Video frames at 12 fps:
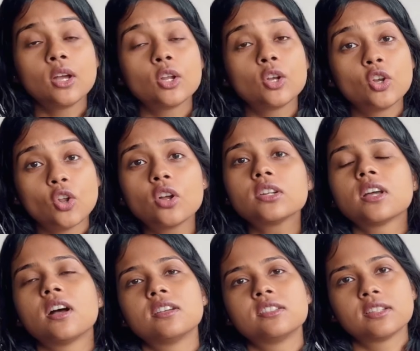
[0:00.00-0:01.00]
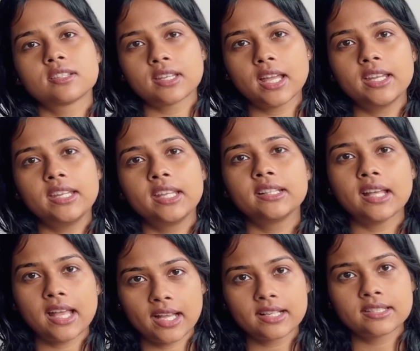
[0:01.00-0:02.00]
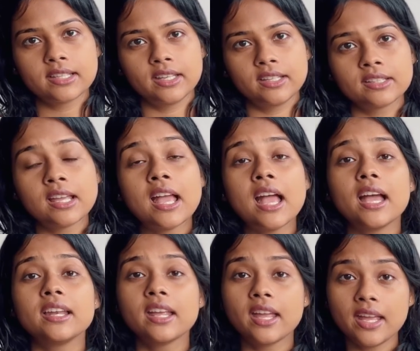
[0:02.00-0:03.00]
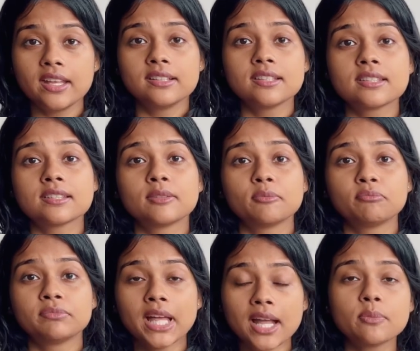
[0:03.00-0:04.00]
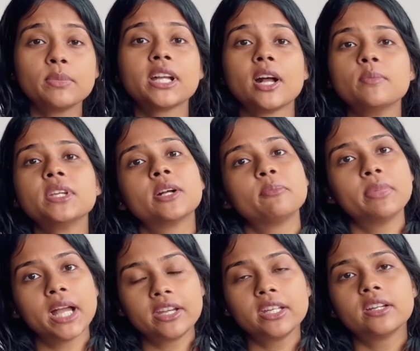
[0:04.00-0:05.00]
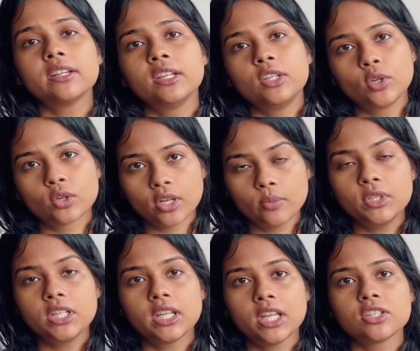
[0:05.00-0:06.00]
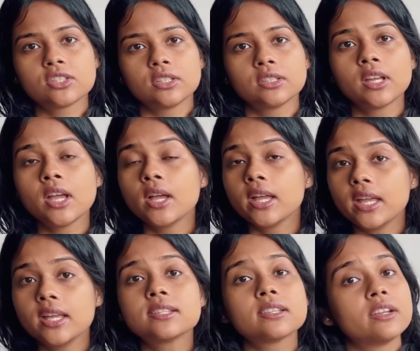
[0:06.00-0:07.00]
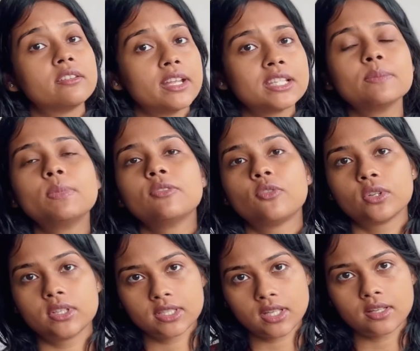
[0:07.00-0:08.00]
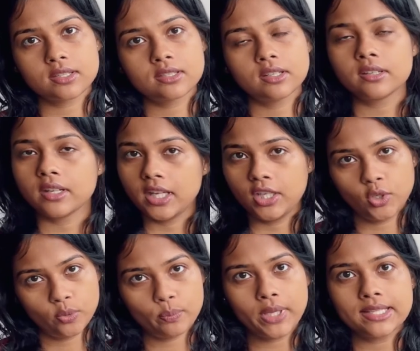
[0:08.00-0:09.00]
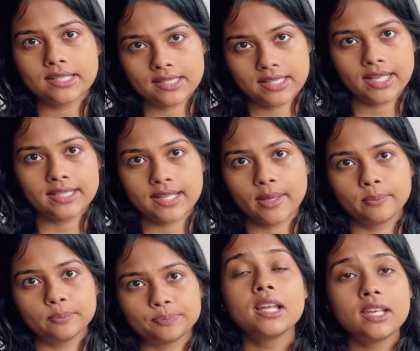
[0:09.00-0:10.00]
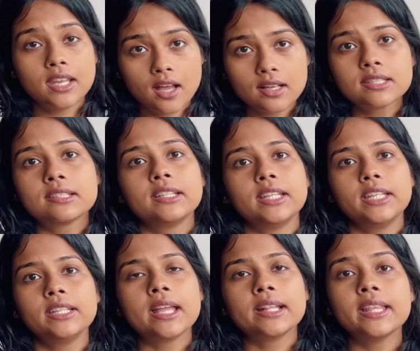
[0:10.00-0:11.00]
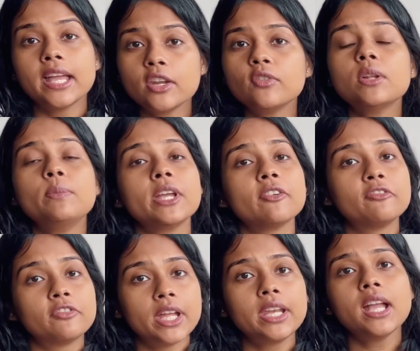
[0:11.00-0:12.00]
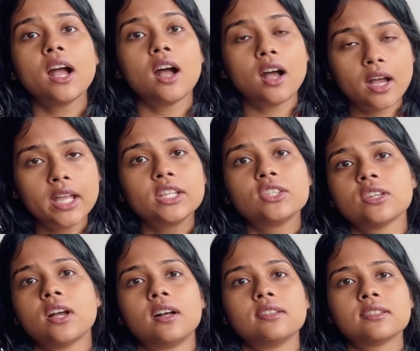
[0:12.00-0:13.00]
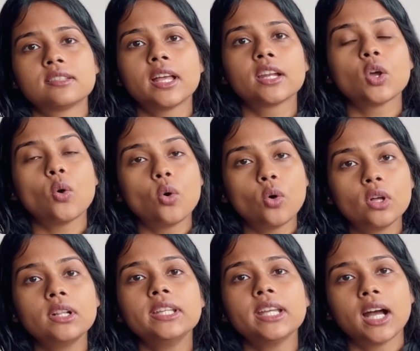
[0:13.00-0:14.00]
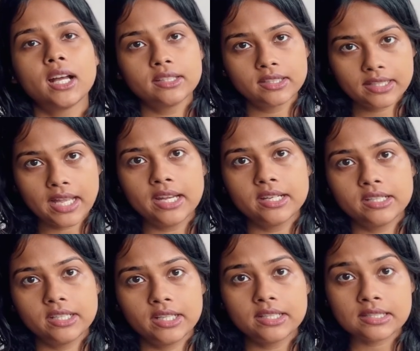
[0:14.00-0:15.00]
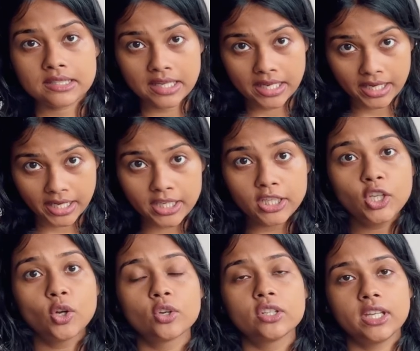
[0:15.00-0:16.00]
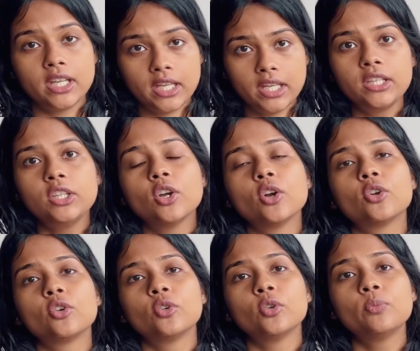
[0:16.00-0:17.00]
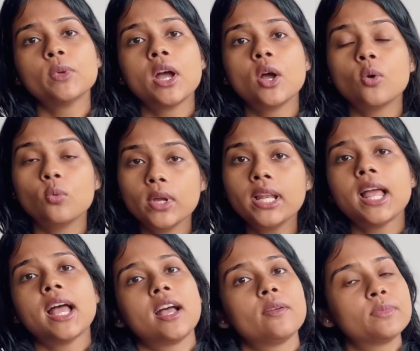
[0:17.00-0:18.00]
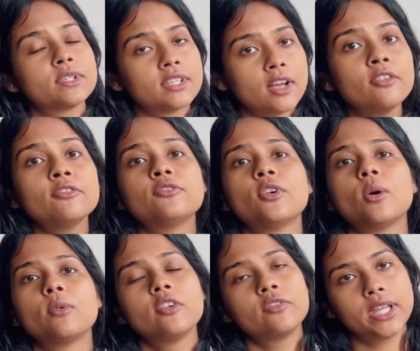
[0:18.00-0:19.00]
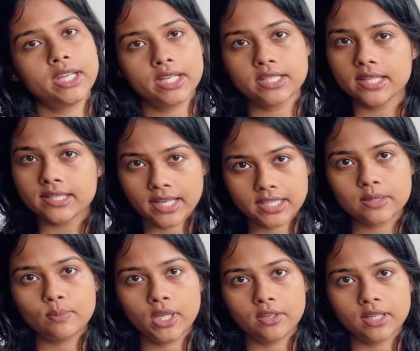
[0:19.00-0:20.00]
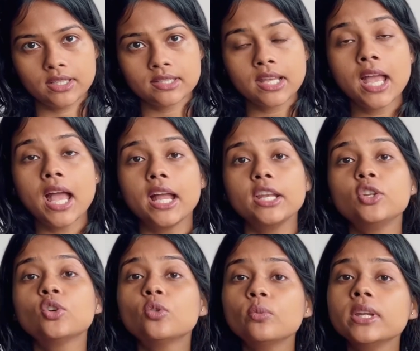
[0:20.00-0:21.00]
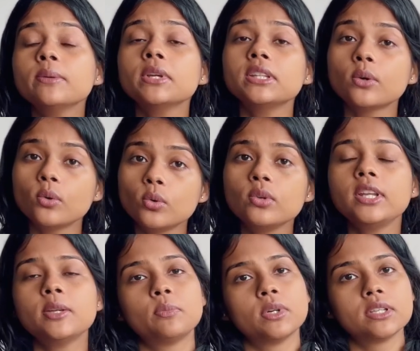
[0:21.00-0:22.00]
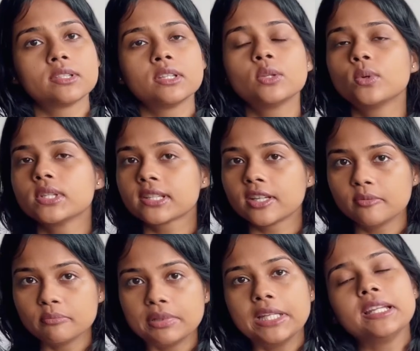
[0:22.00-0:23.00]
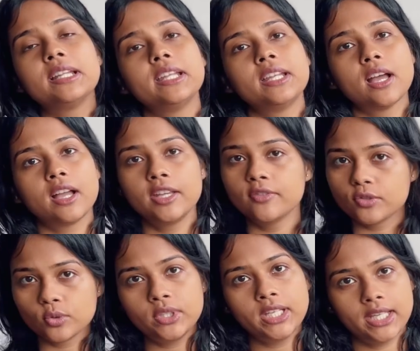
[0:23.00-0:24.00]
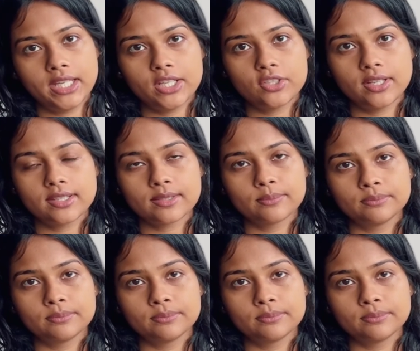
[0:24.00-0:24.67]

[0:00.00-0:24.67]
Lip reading: Not understanding the accent and hence that becoming a barrier in your communication is a recipe for disaster in your PACES exam. Lastly, there will be a very high chance that all the other candidates in your day, in your group, will have some form of NHS experience and you may be the only person who is completely naive to the NHS.